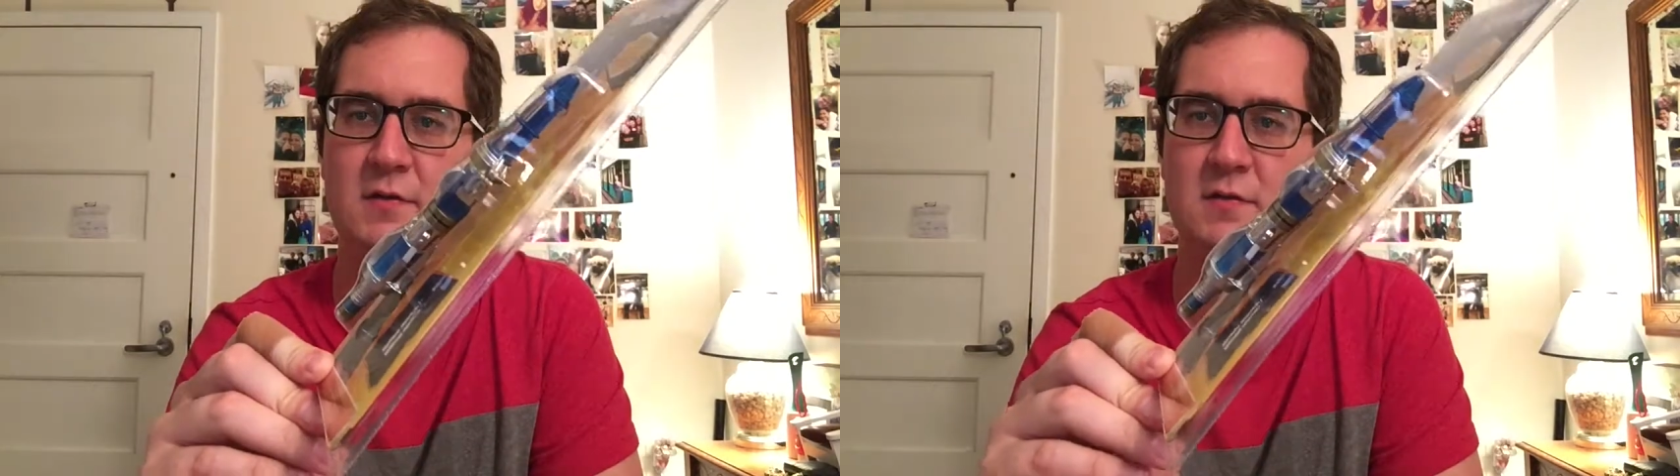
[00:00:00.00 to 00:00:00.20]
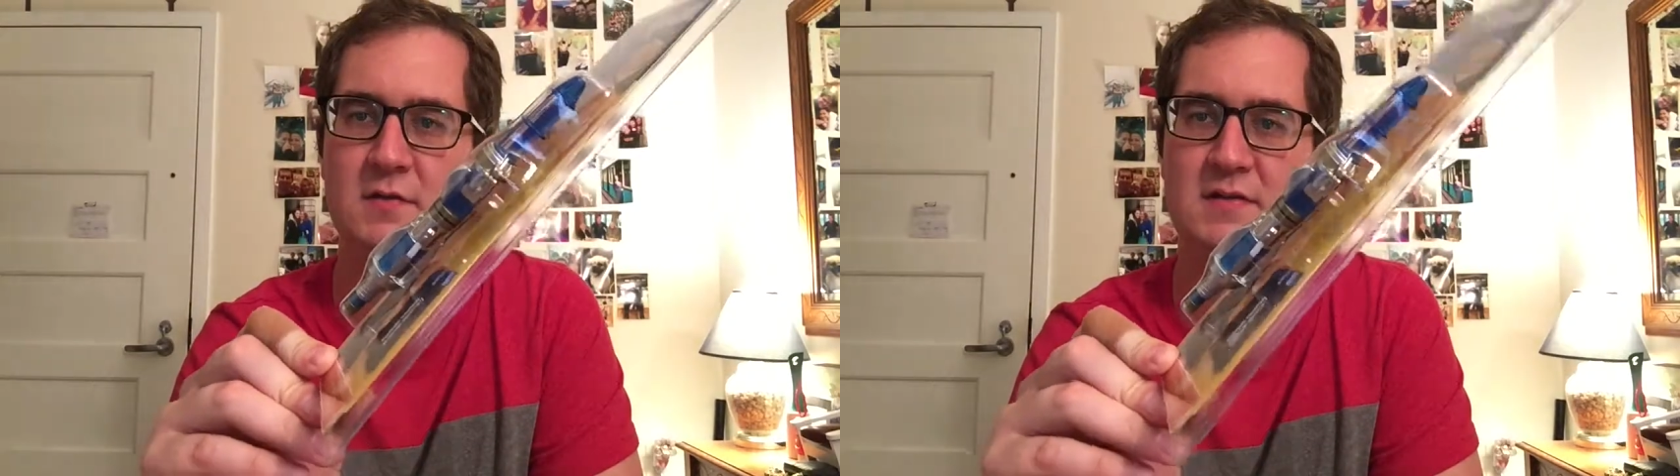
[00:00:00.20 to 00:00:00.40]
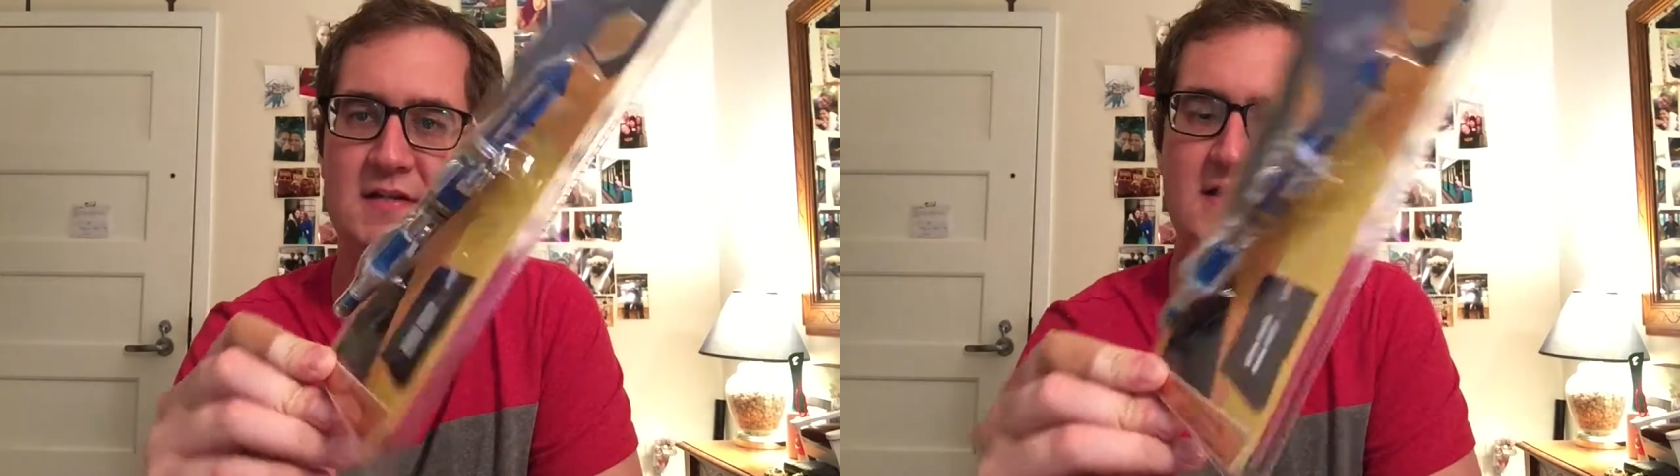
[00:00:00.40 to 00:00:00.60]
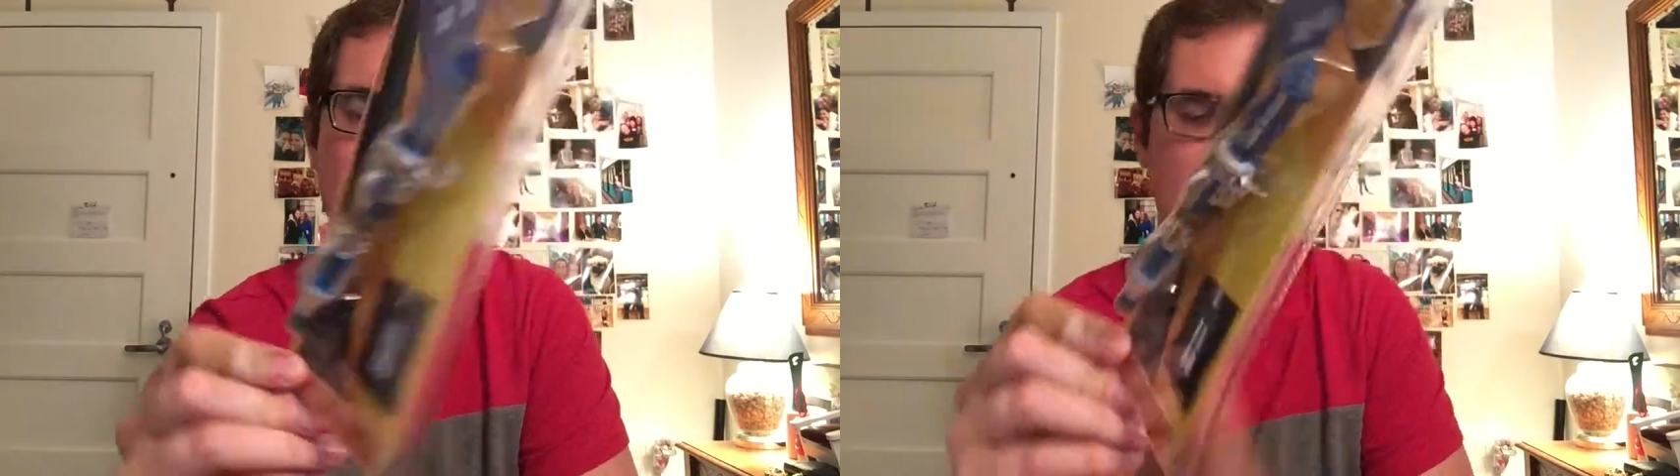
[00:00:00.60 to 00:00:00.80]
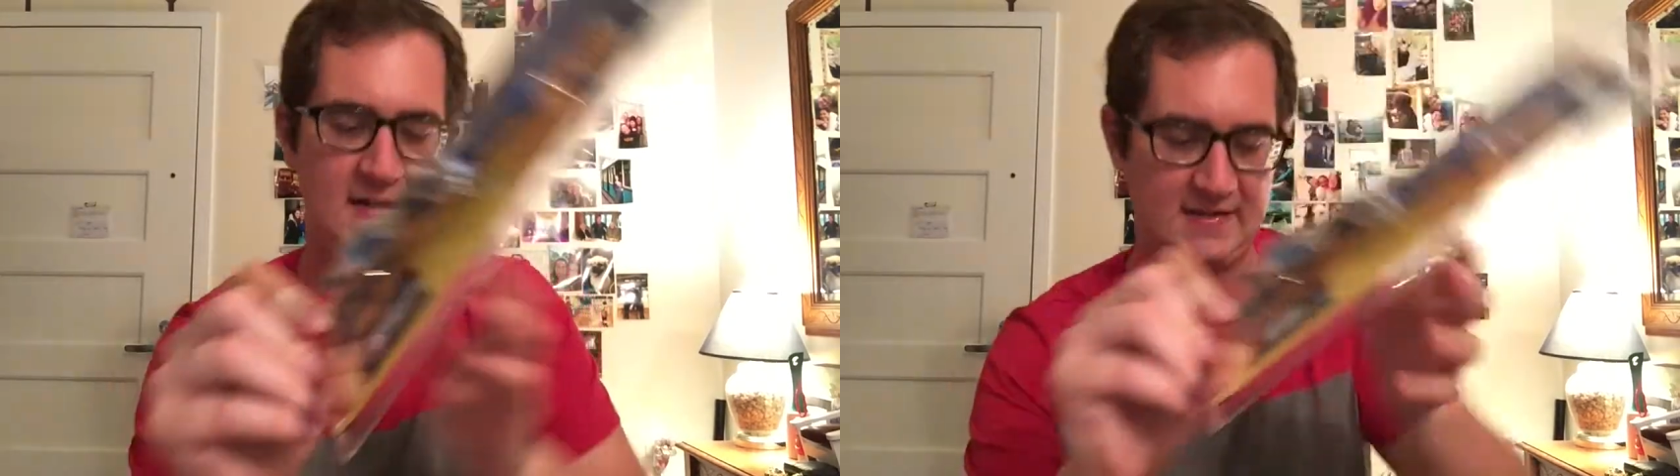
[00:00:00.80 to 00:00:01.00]
cool, looks like
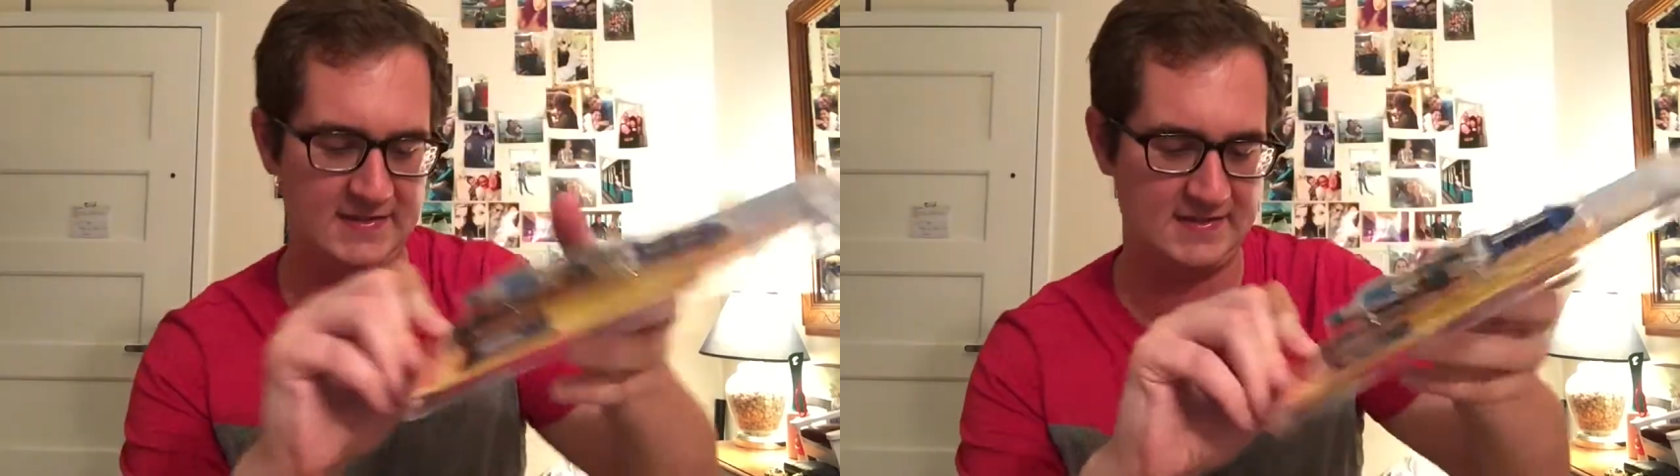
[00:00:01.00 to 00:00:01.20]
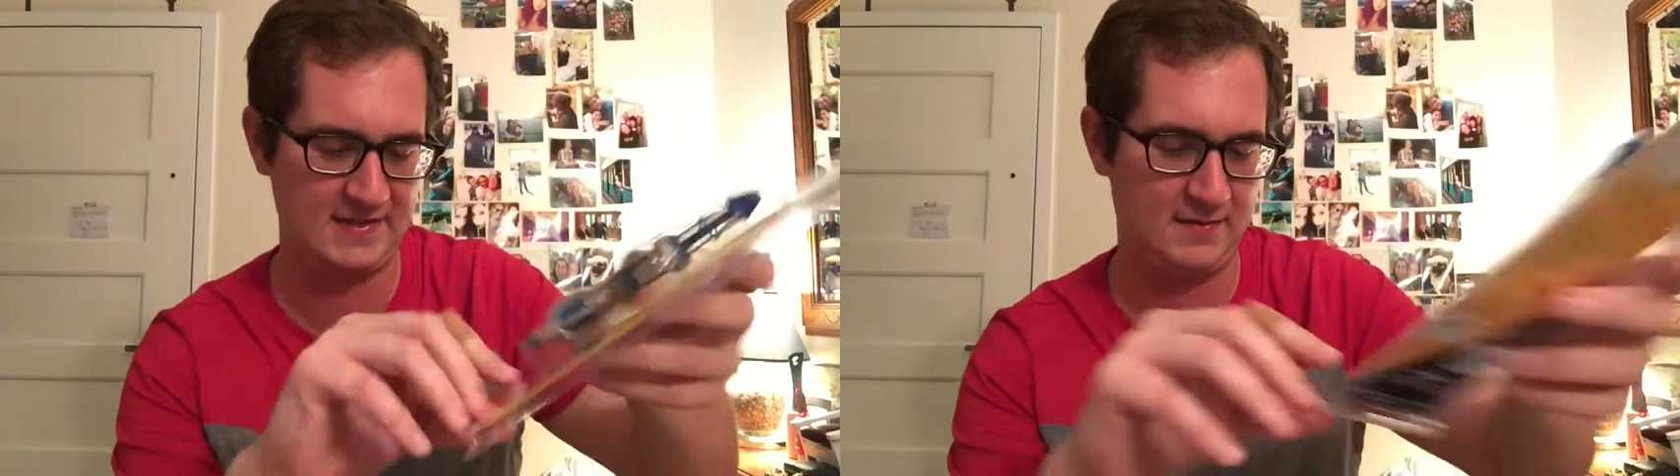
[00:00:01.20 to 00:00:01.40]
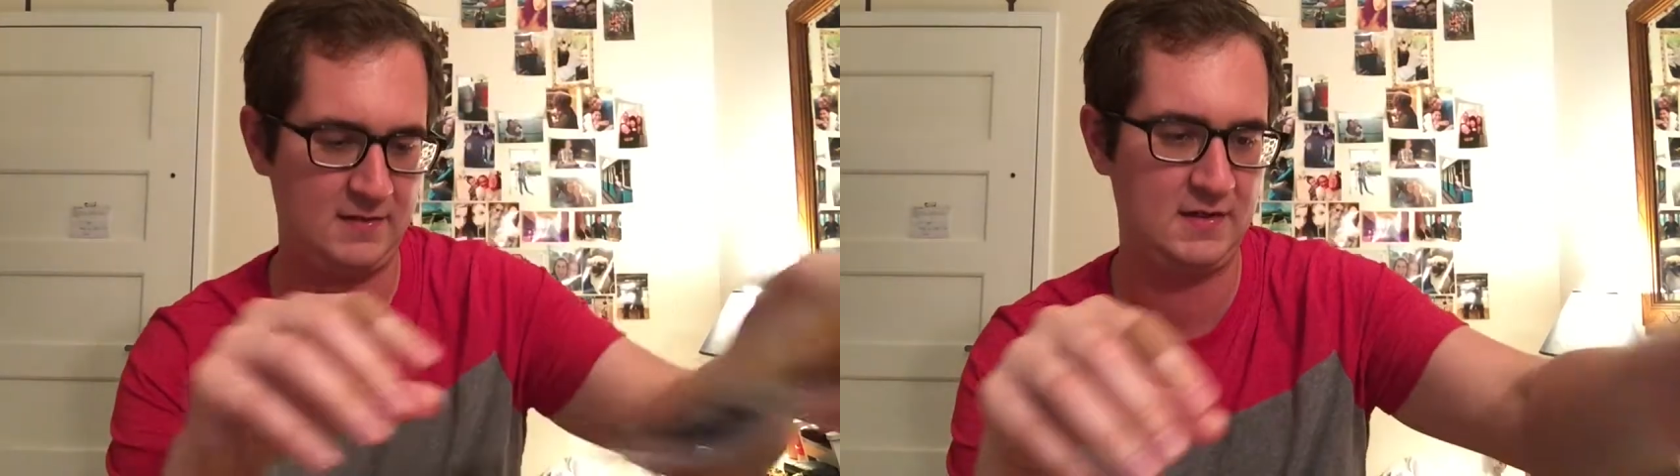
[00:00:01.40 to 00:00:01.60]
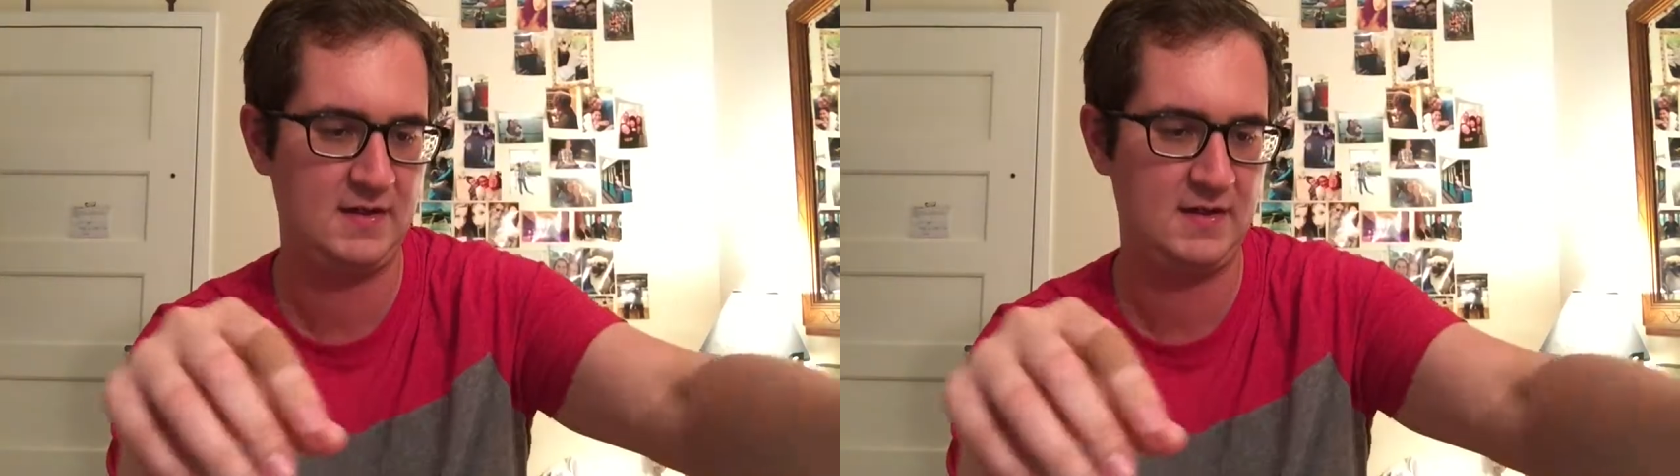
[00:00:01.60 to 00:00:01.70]
it's highly detailed.